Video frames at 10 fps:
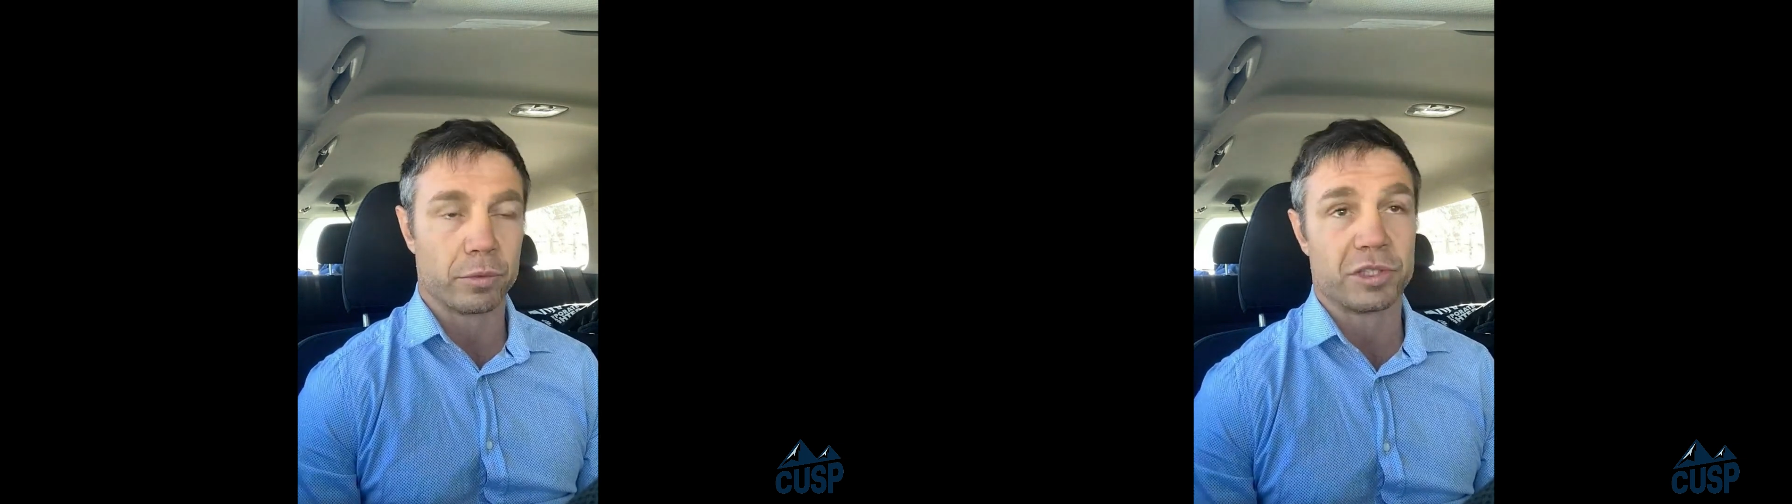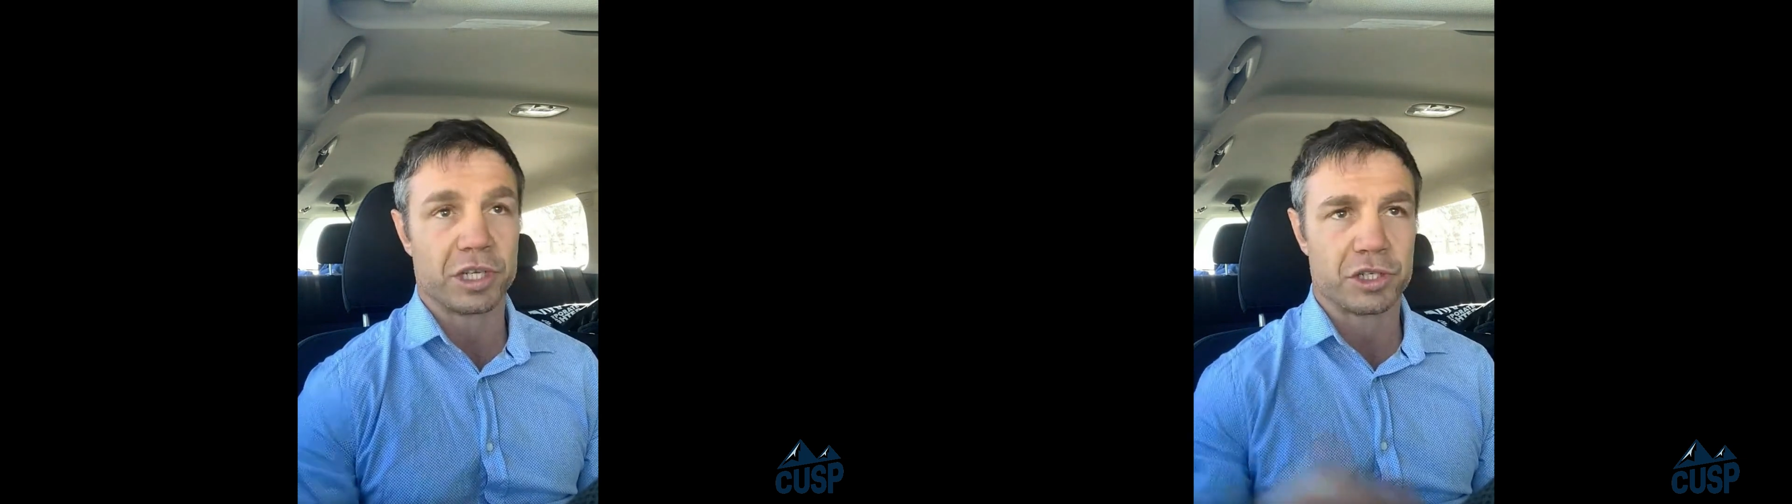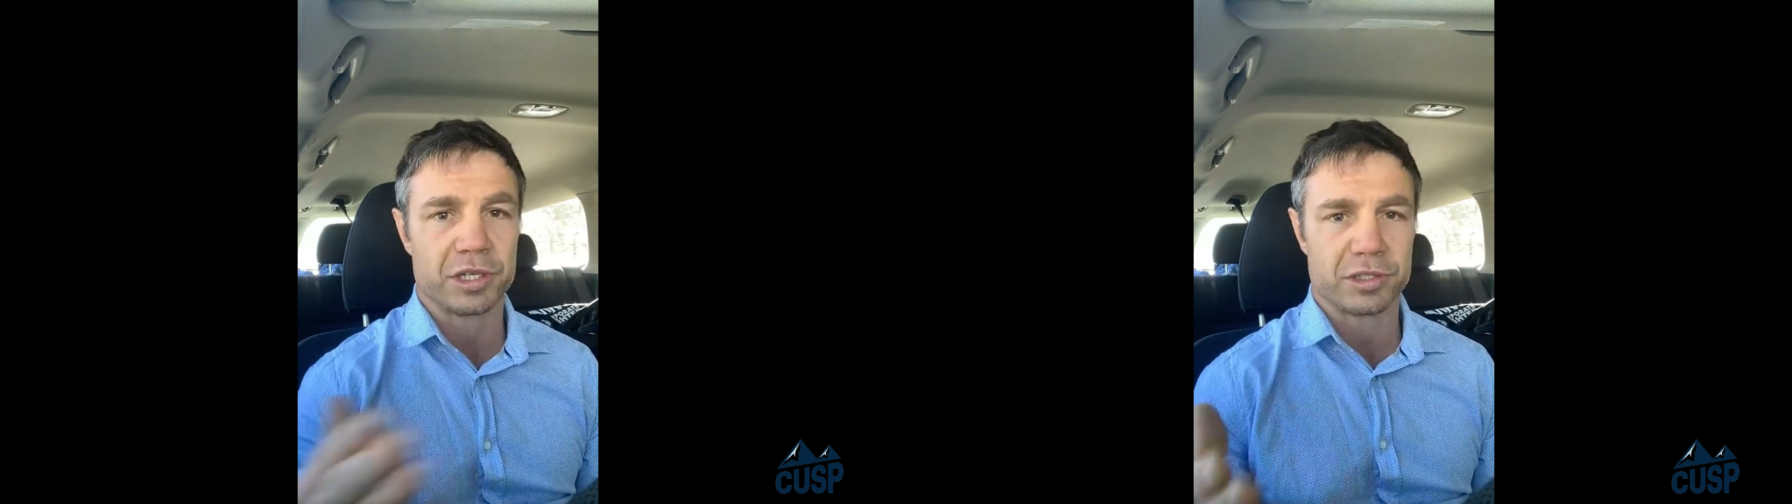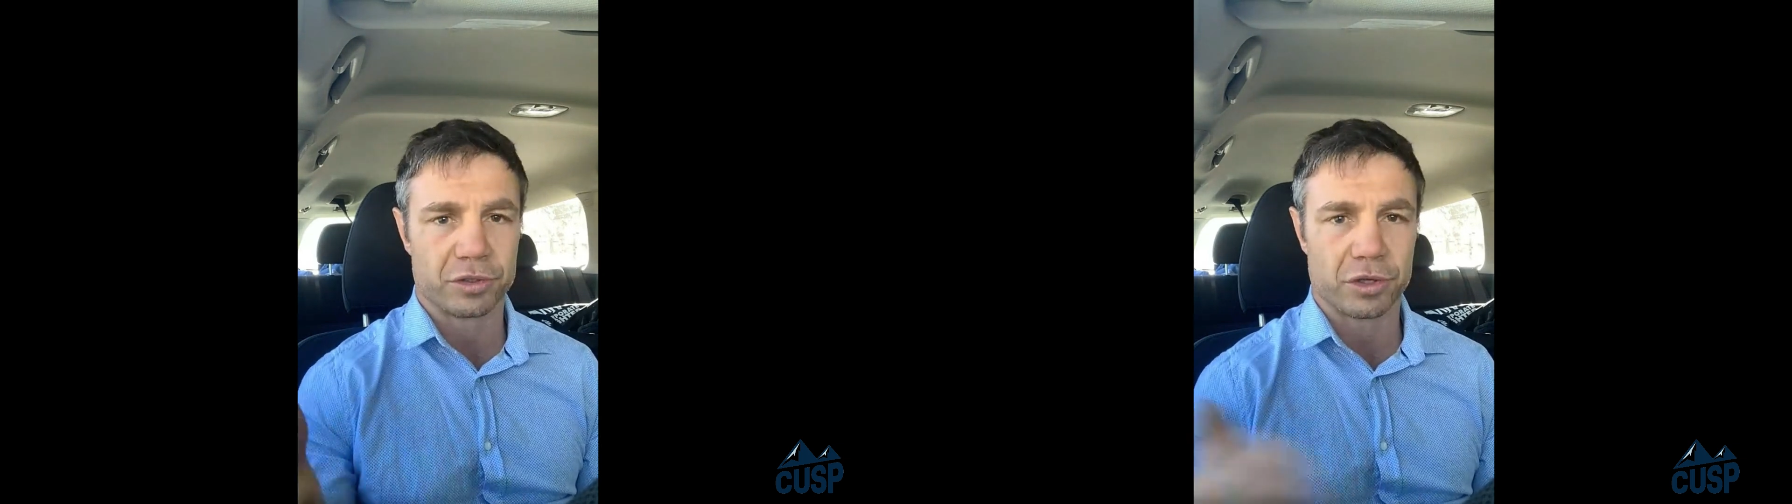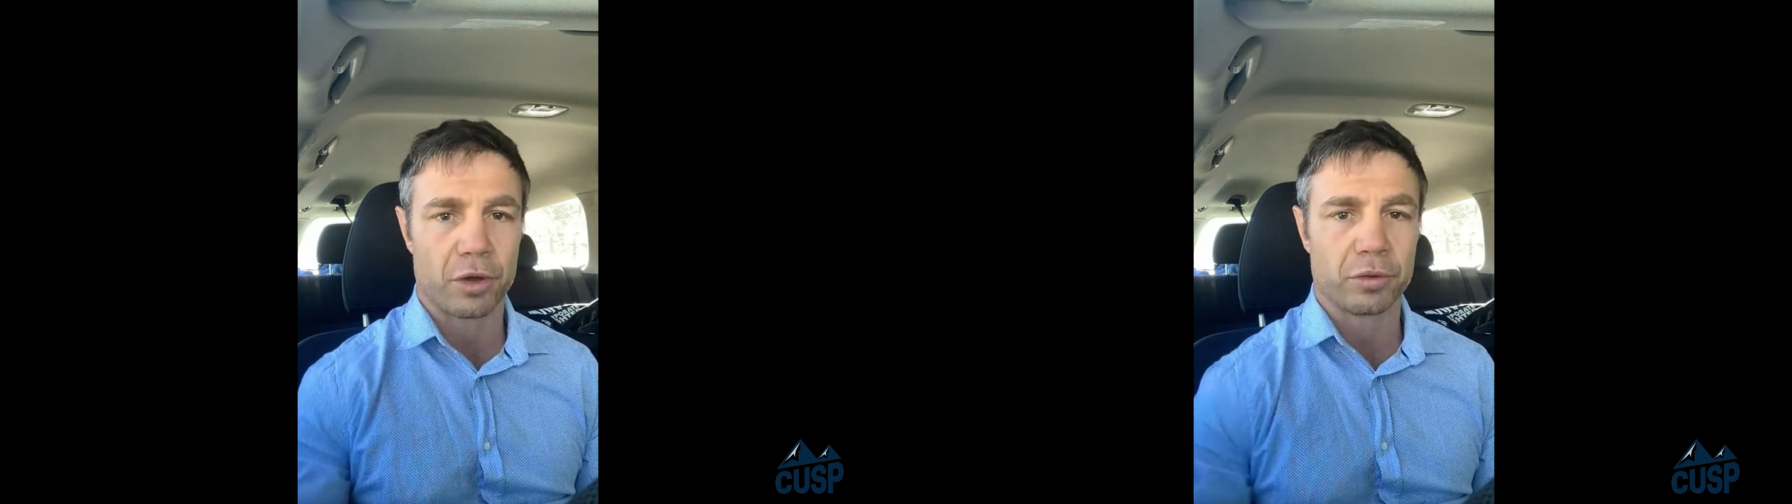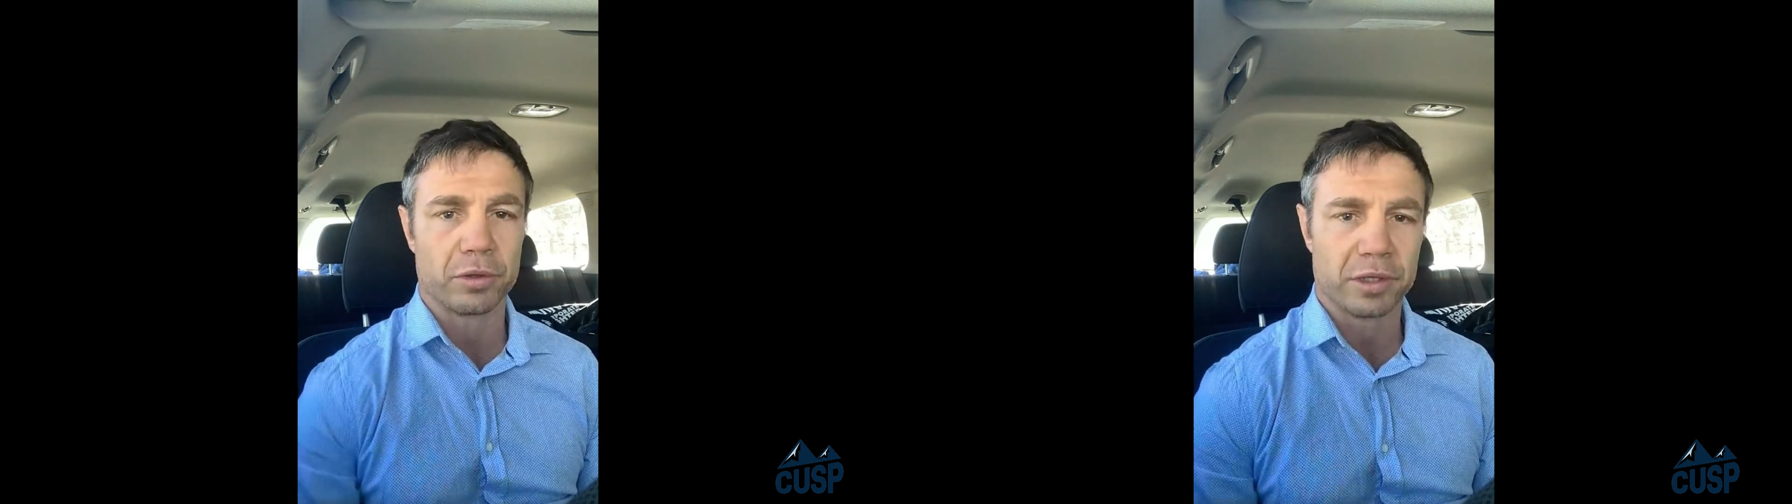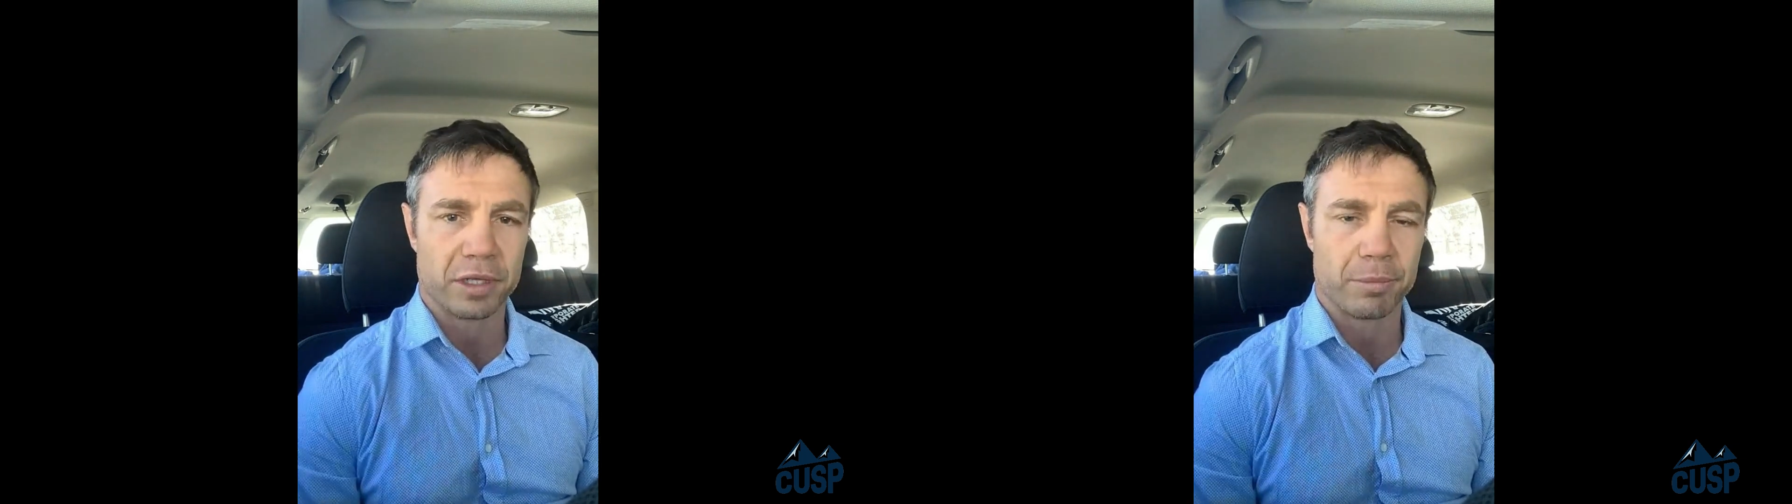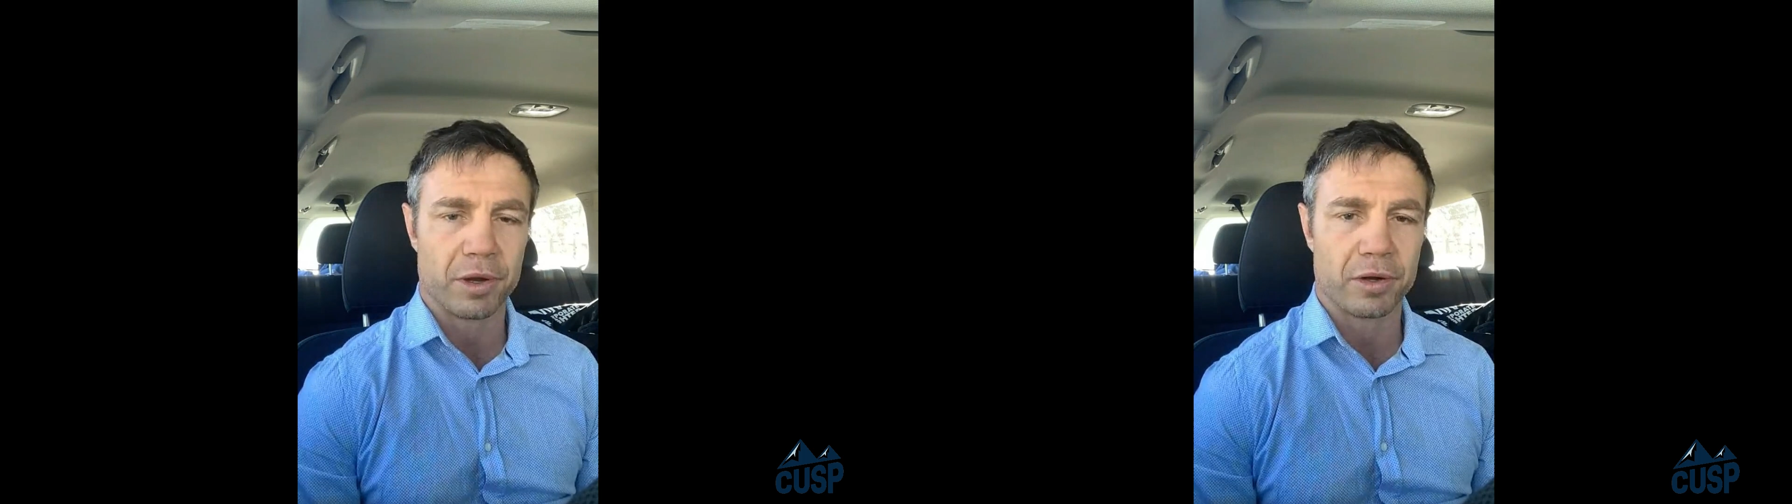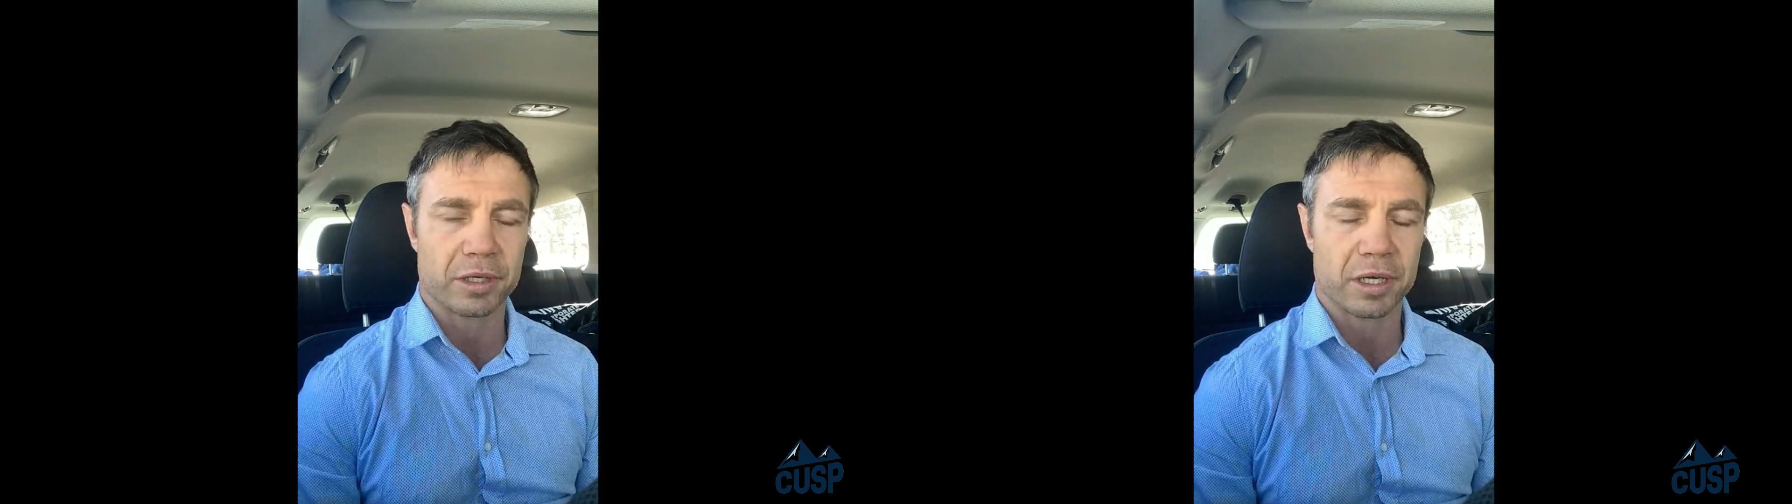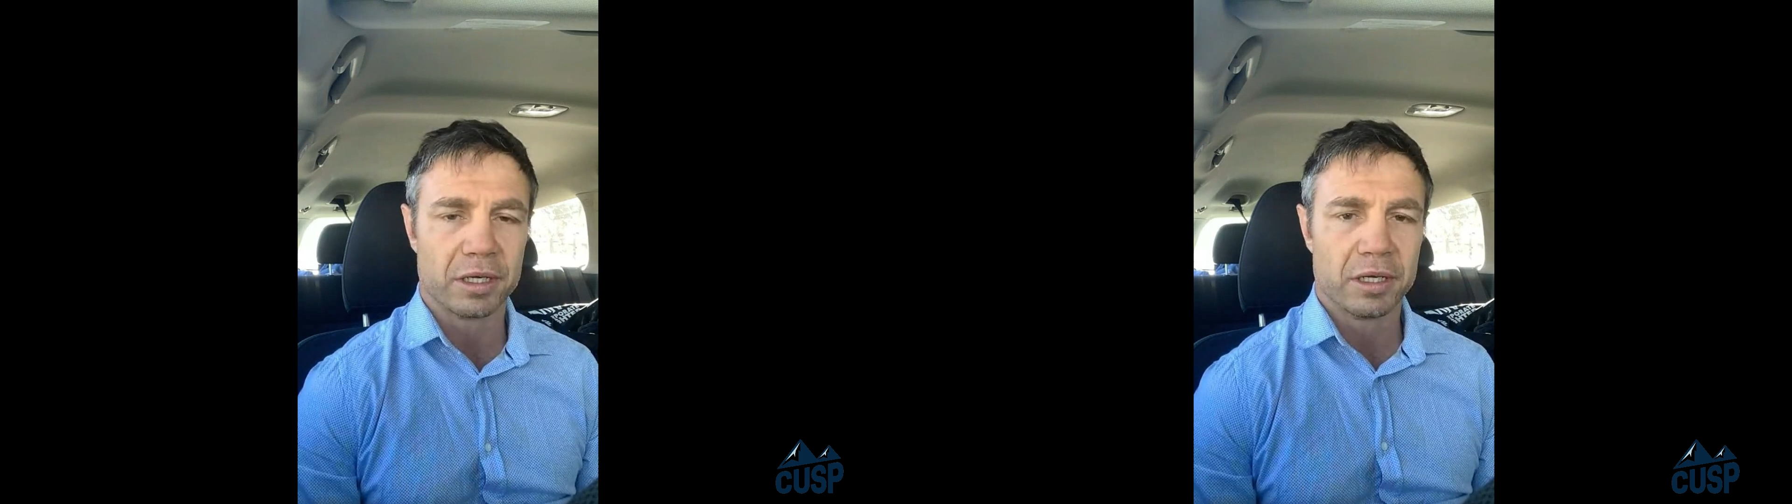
6 years in total in America,